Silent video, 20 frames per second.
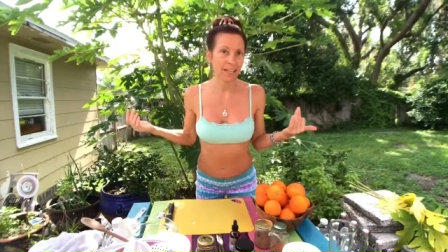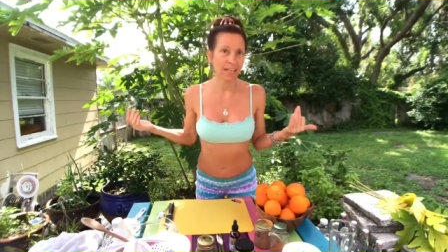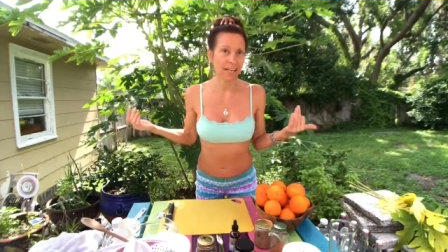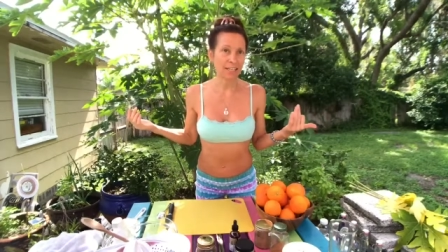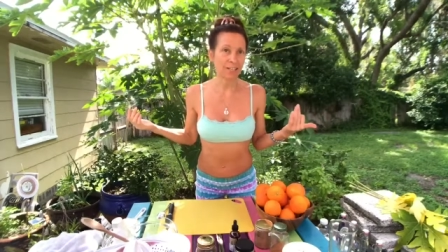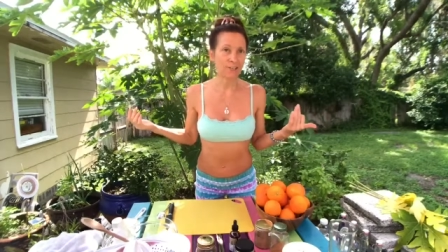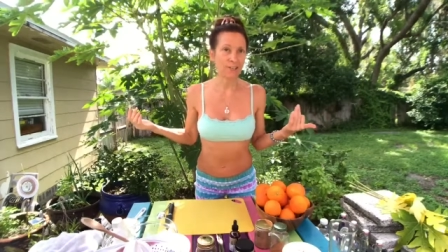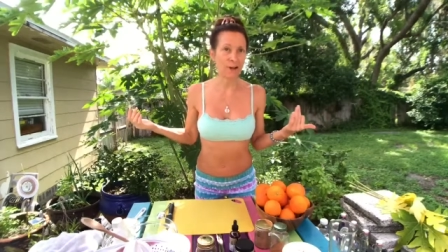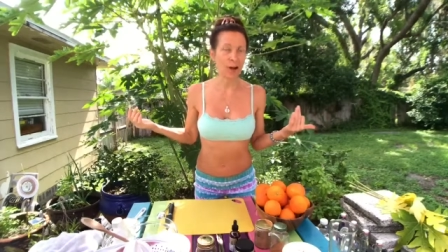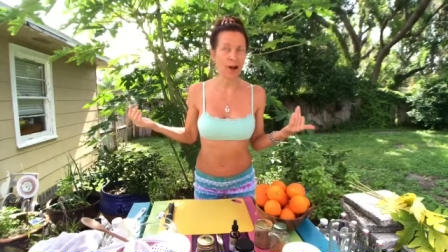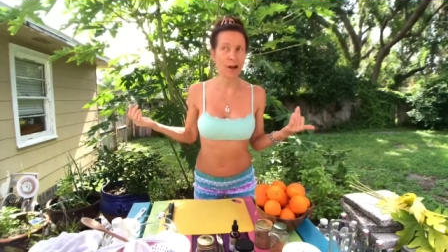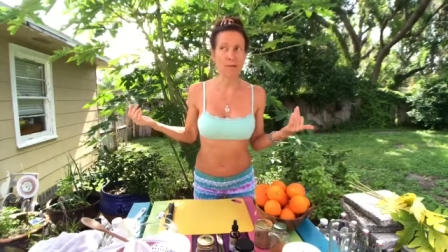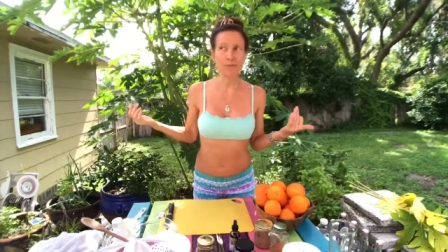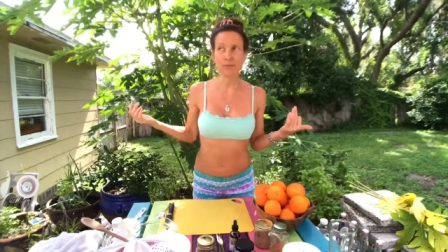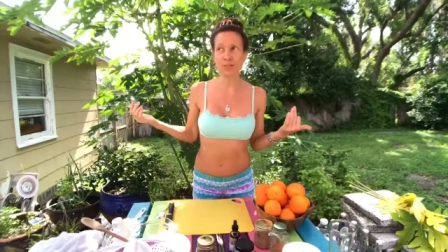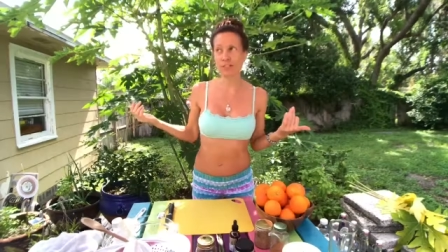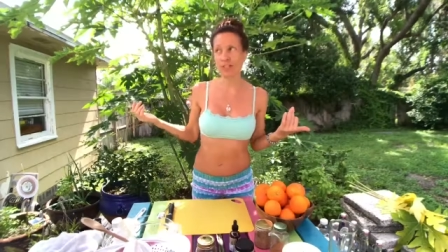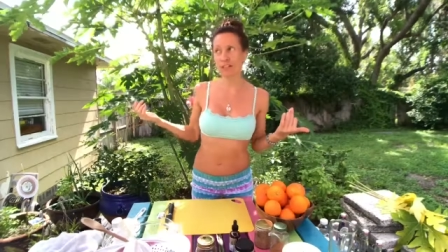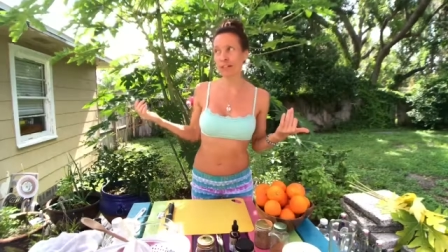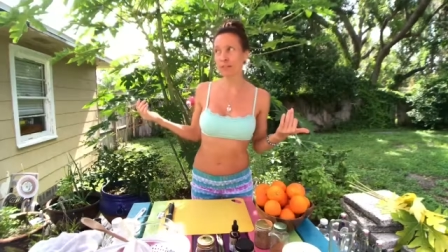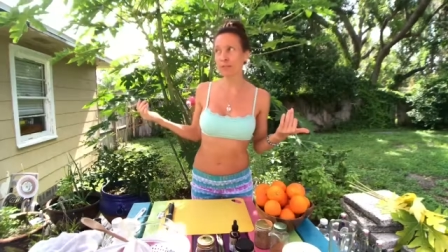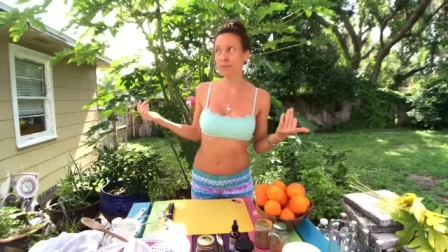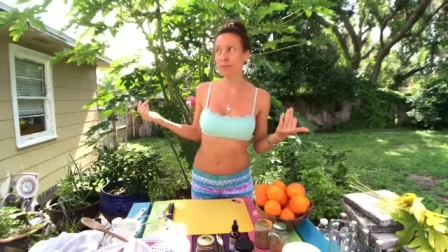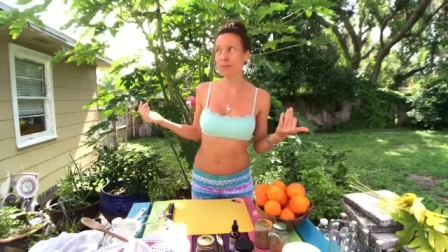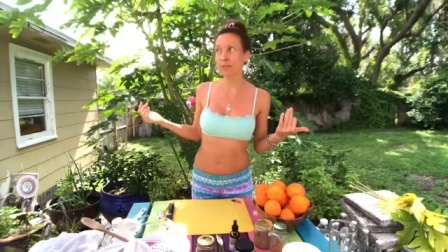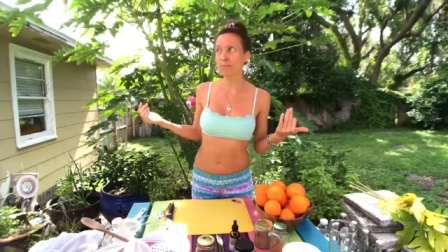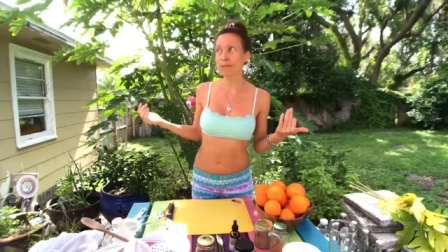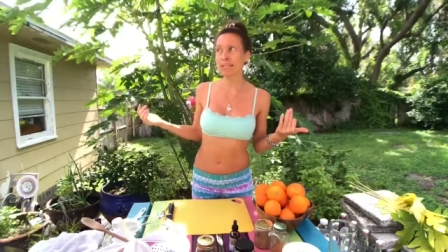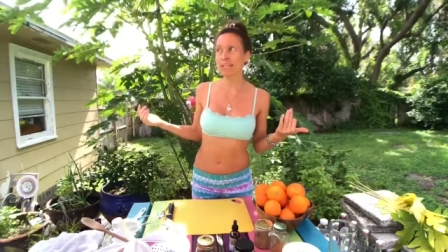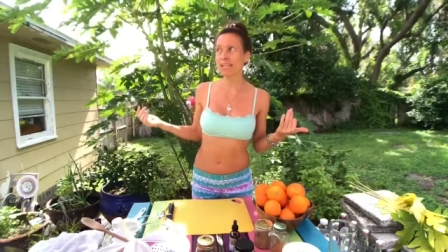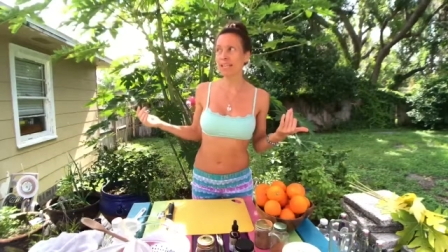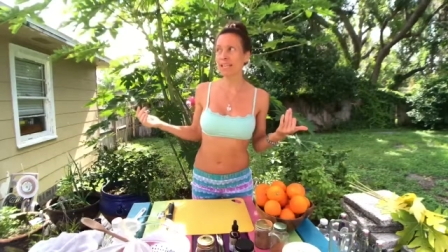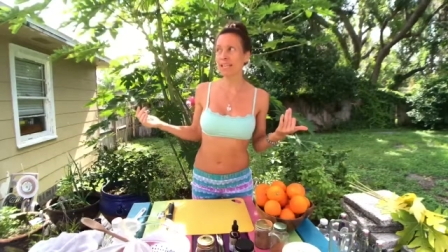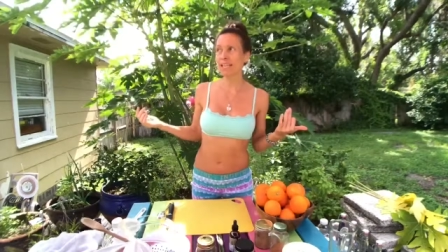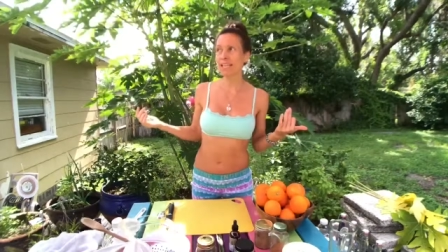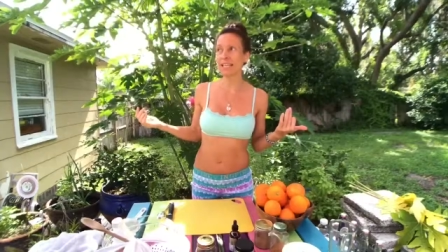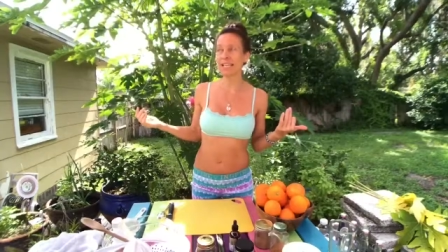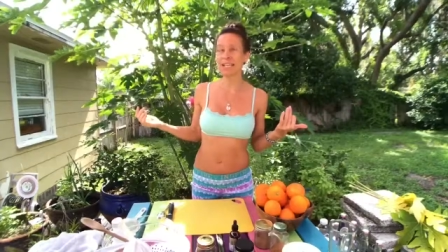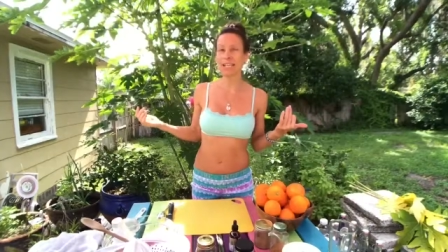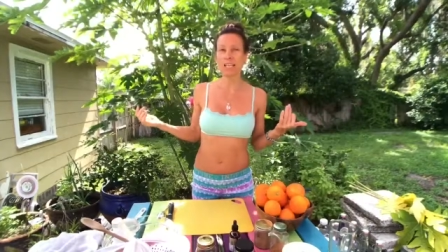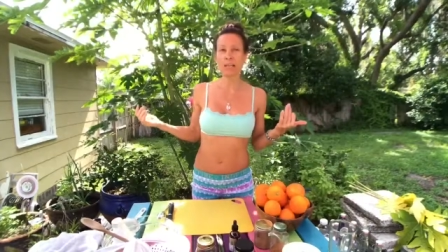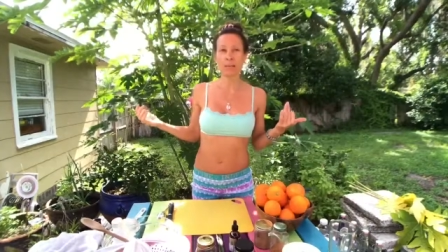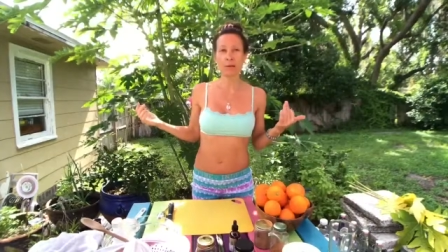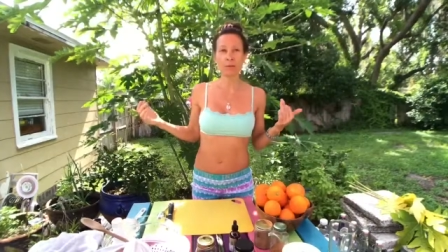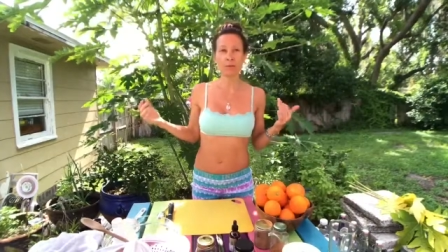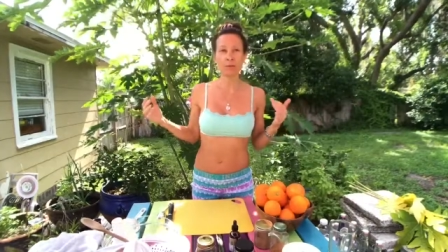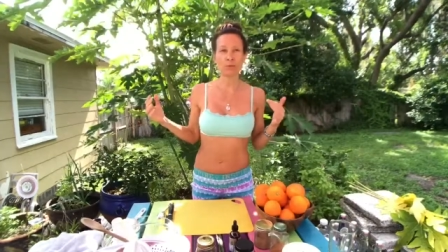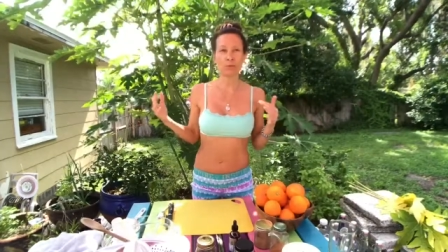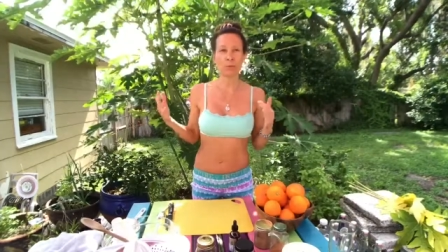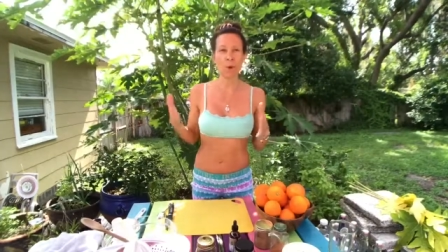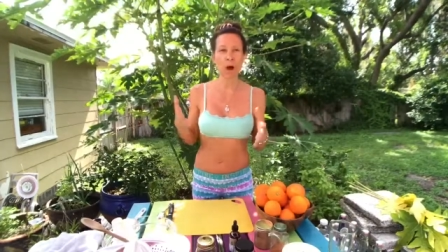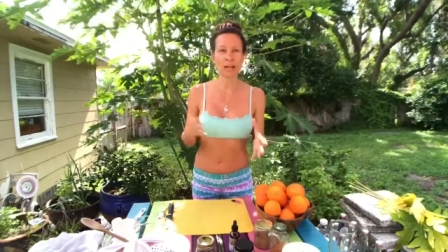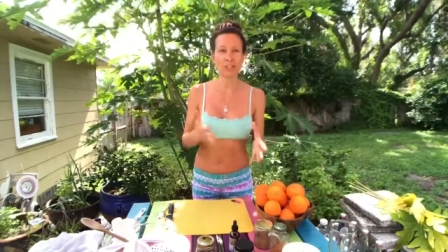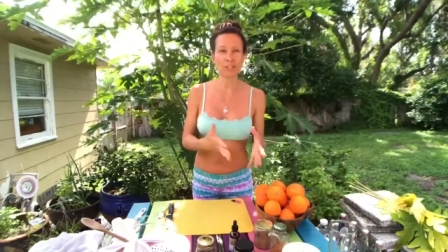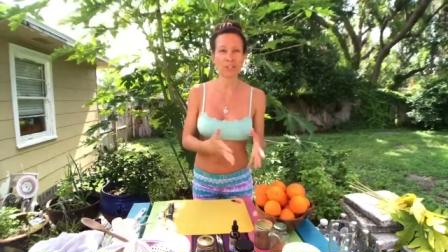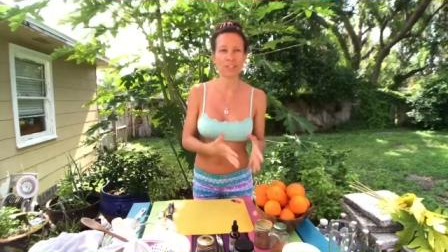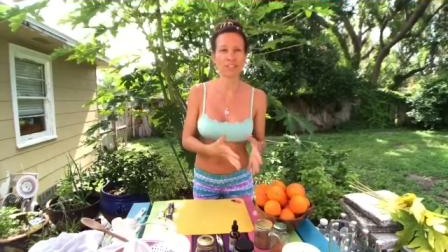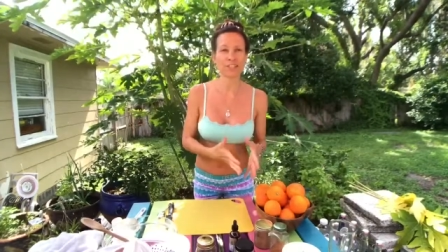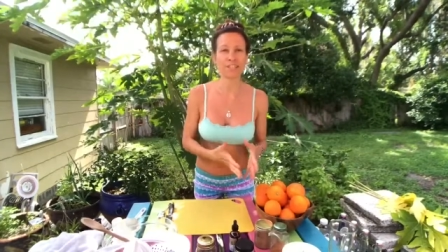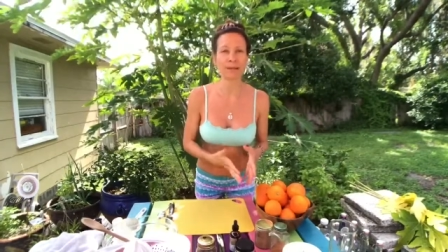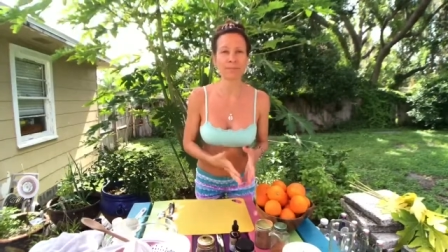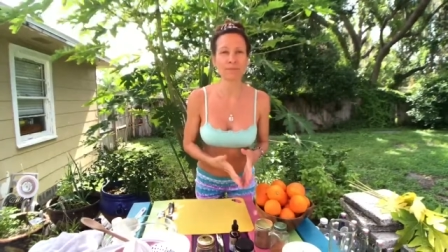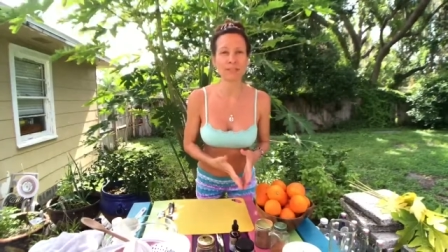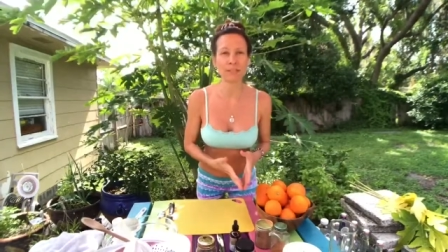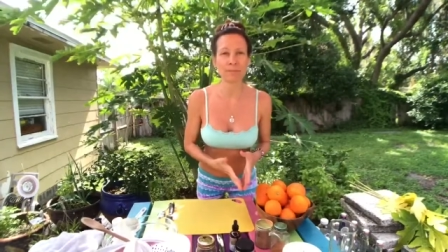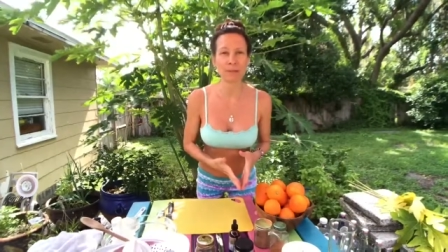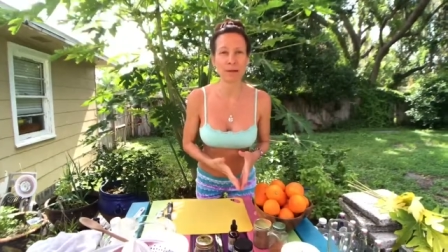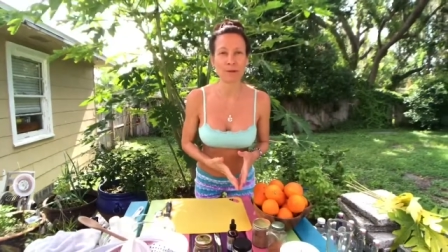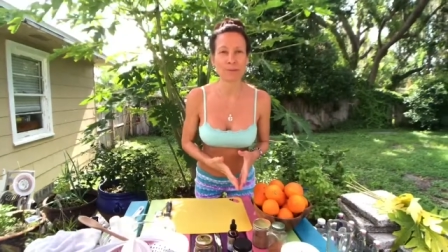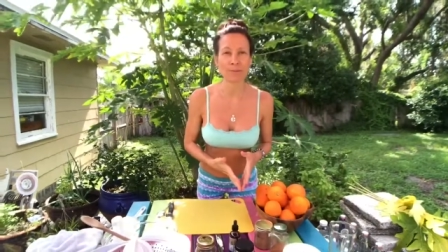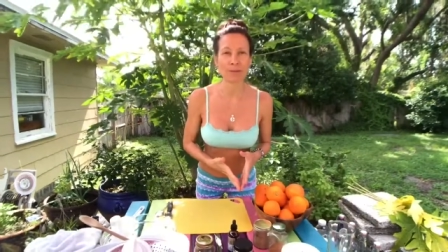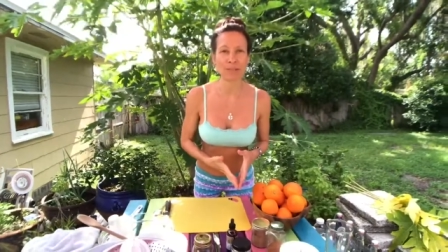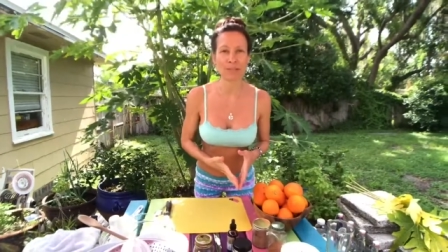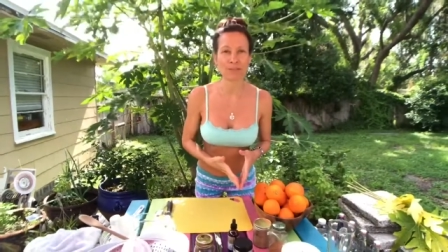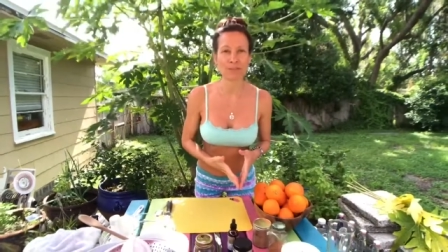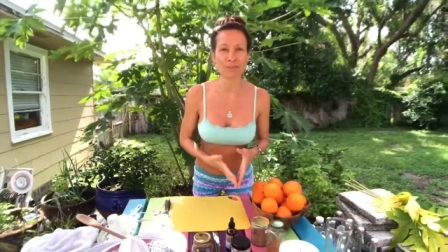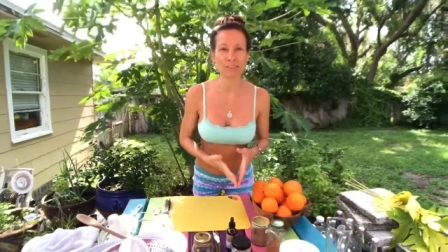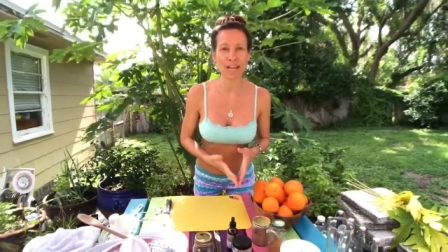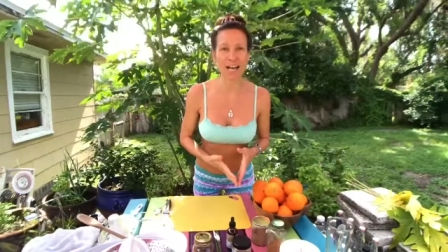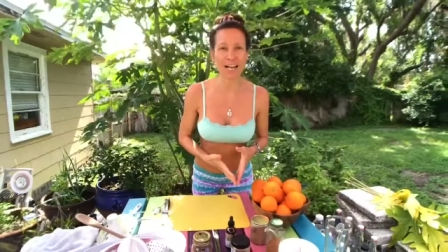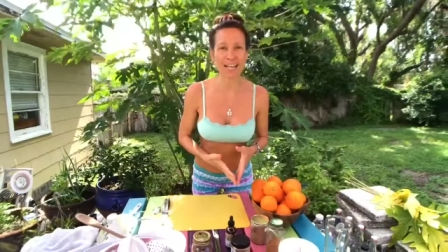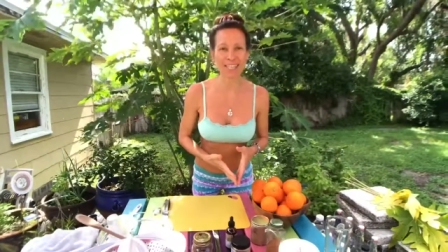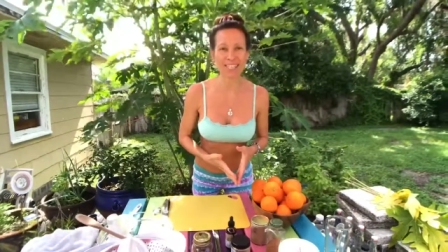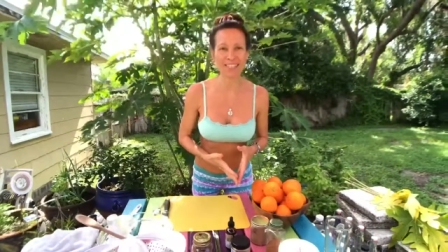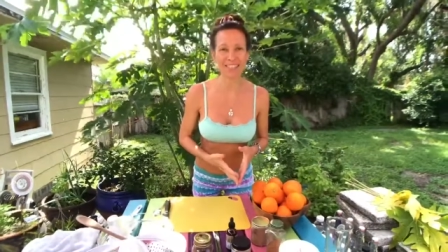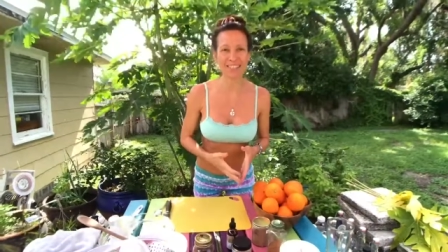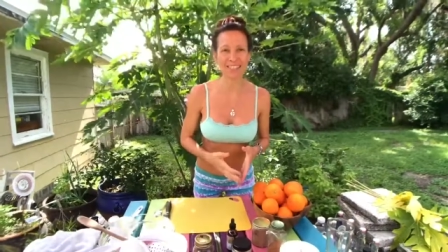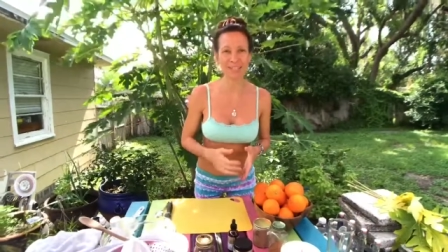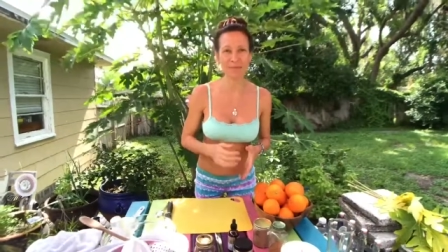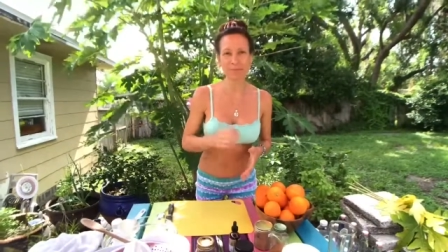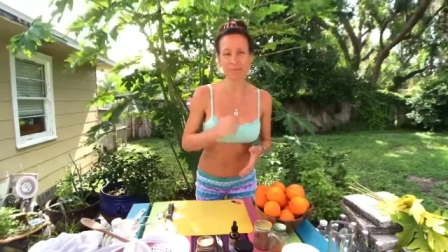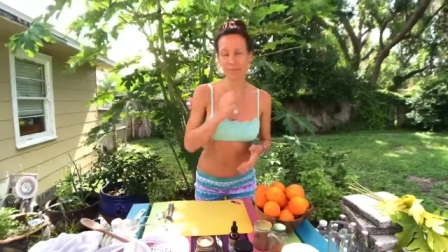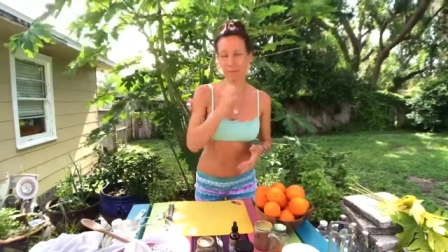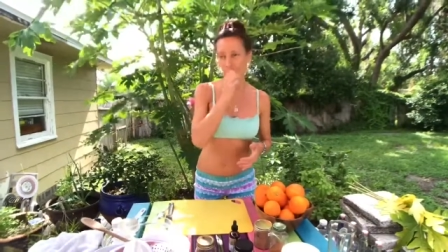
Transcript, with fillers: And Tom shared with me that he was watching something about butterflies